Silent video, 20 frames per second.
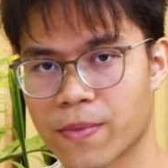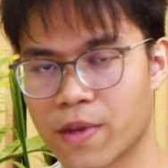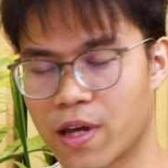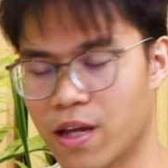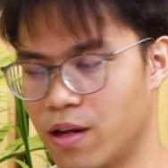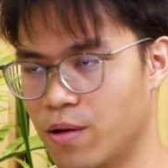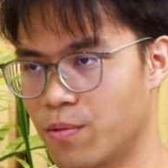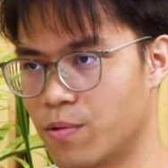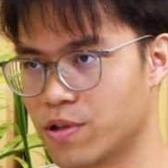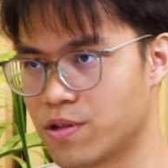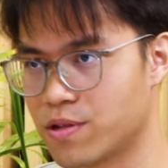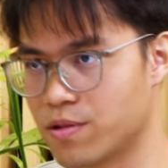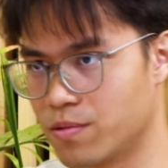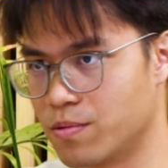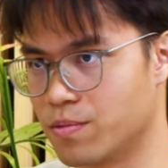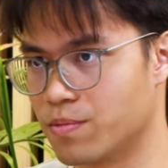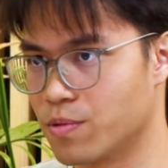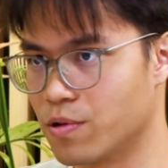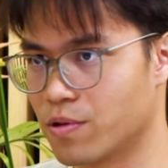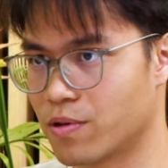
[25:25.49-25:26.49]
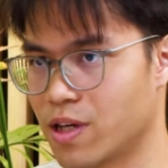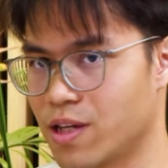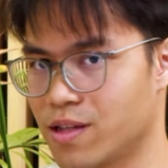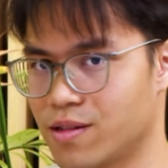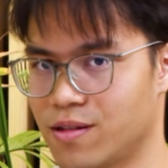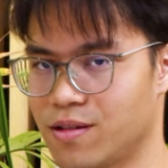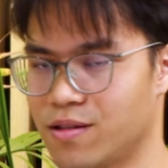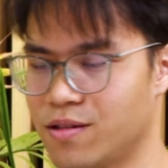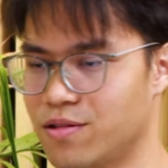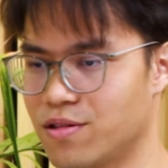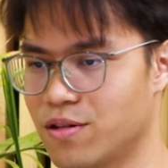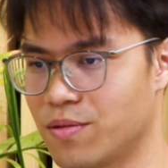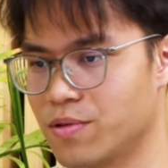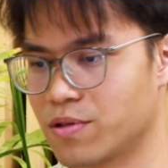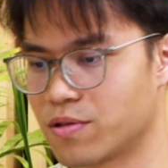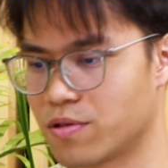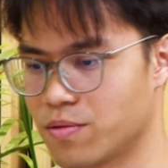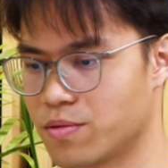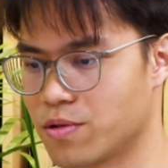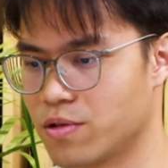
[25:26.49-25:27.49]
And then once you located the job
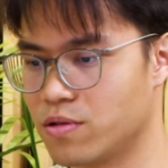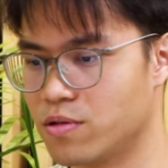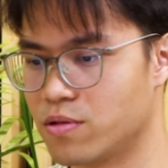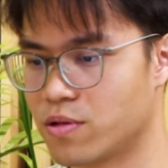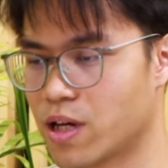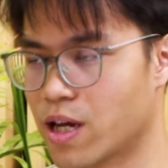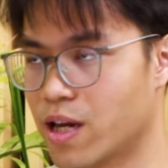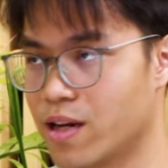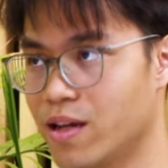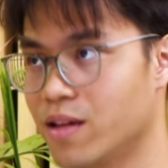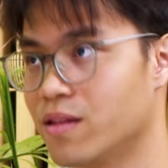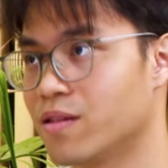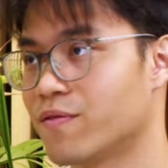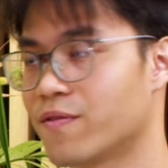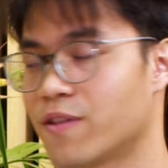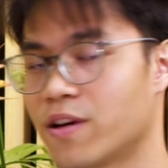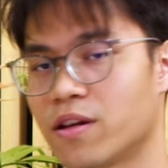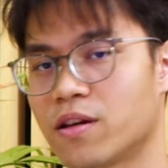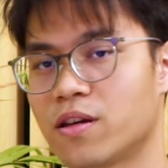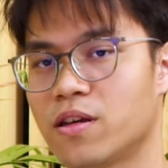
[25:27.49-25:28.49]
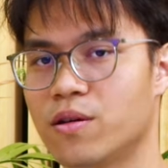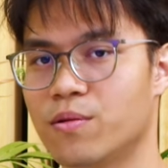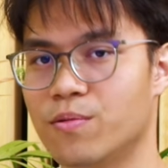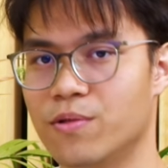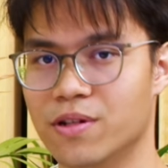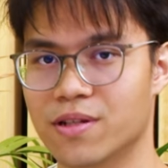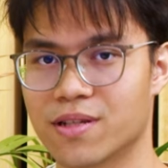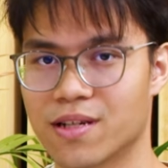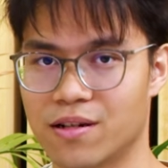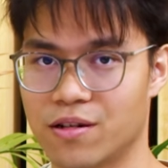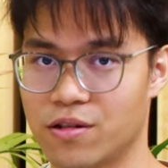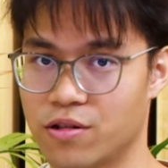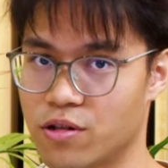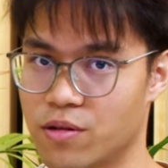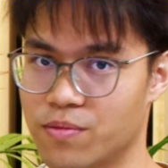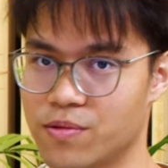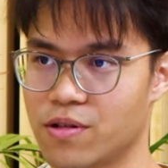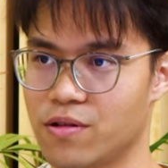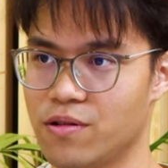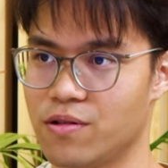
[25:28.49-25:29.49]
description, you can identify the keywords that the
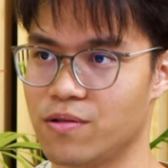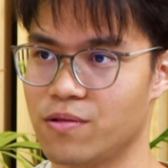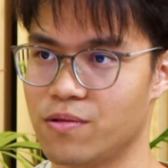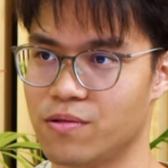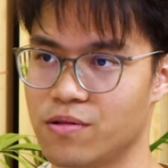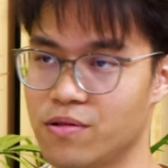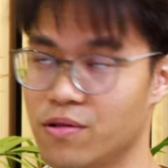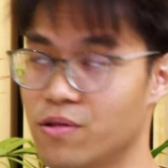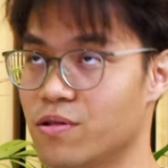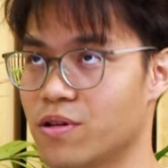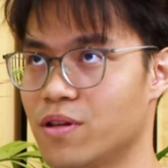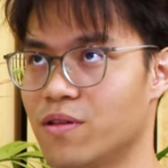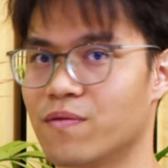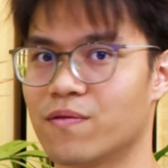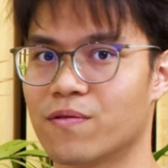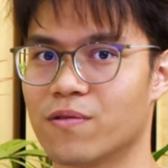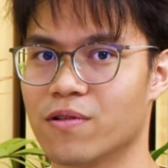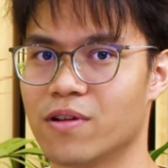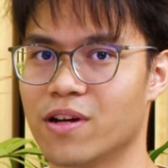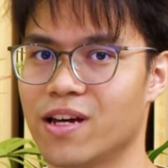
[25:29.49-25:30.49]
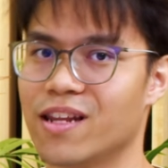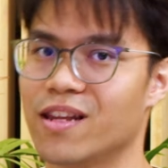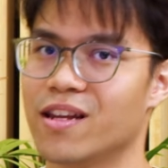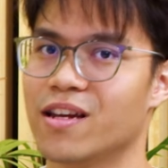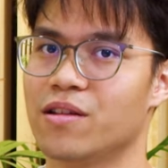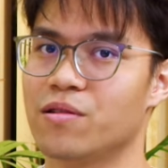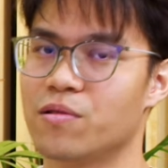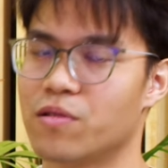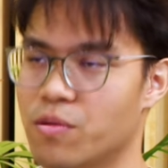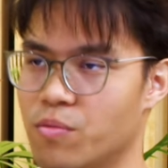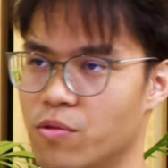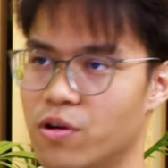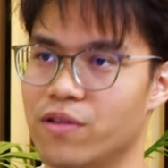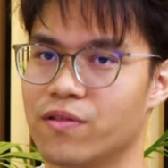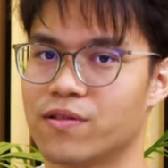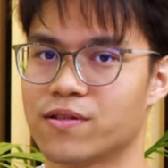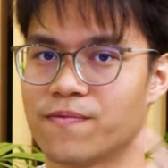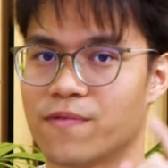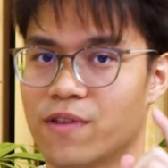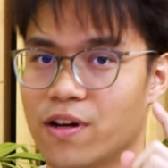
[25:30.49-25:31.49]
jobs are you looking for, and then you can
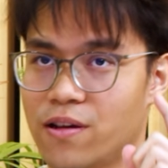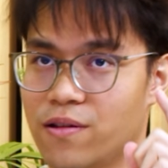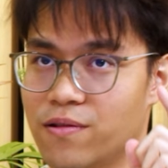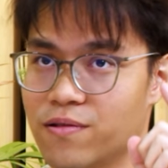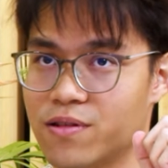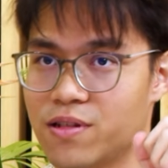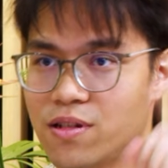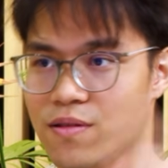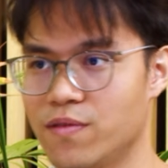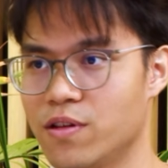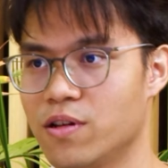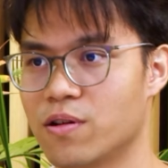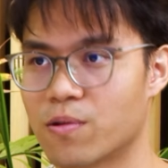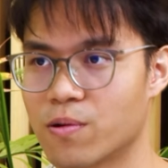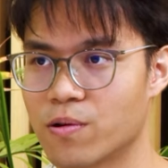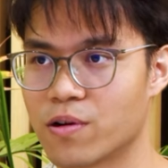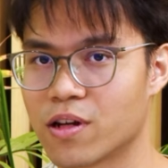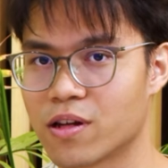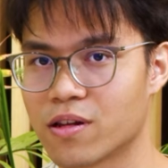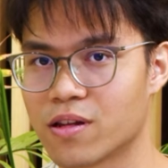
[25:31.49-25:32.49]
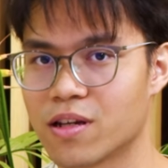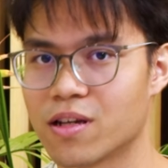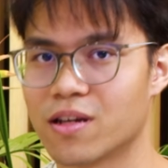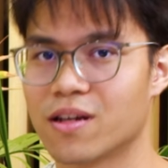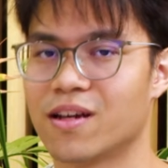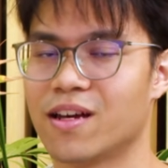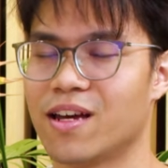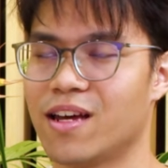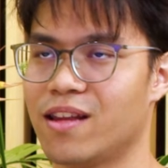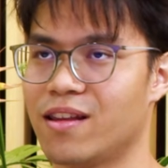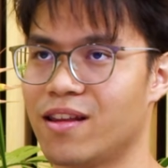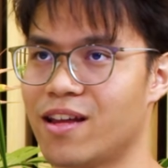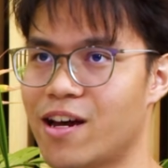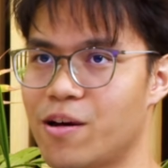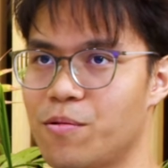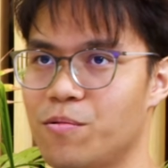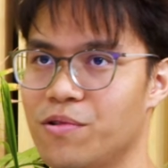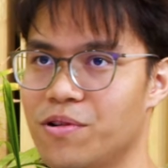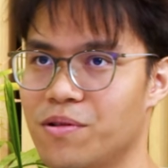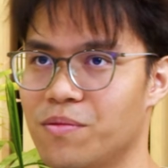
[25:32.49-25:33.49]
modify your CV accordingly, and
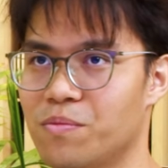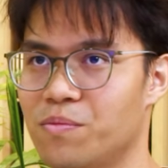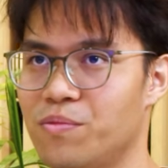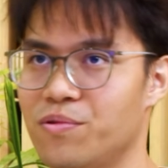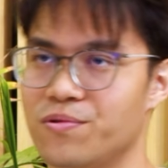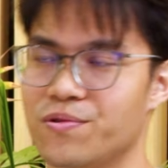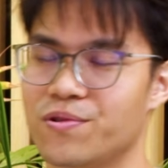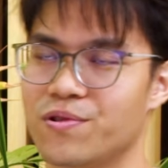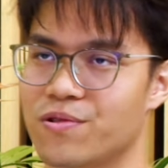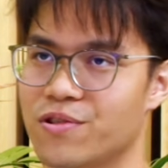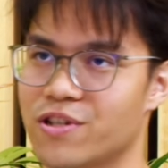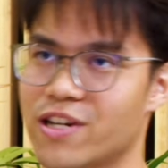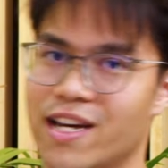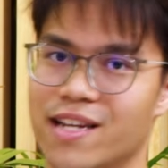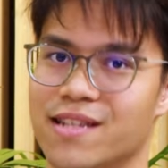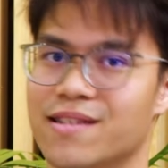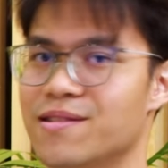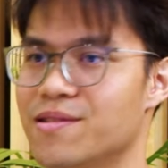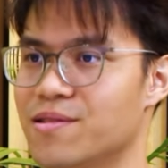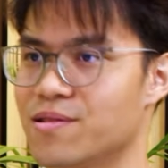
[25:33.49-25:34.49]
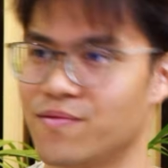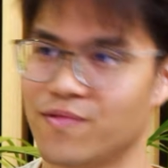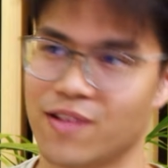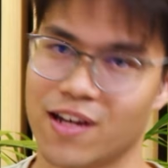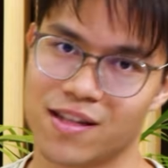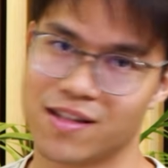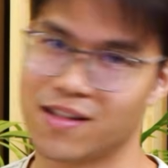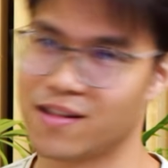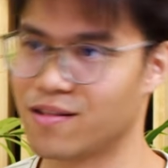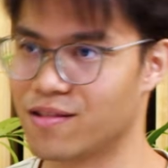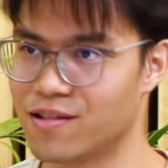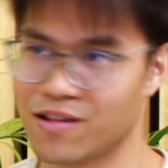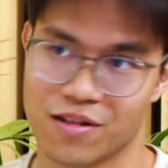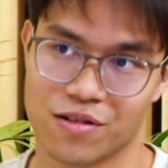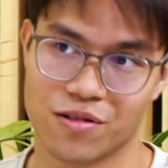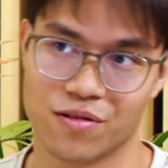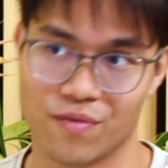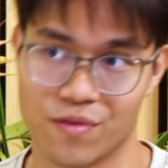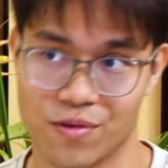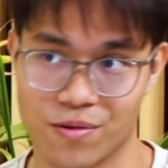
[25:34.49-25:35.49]
that would boost your chances of getting the
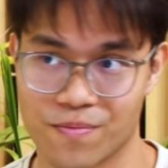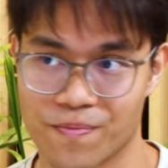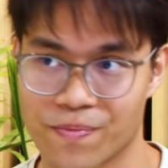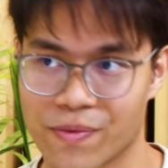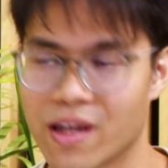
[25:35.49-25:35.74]
interview.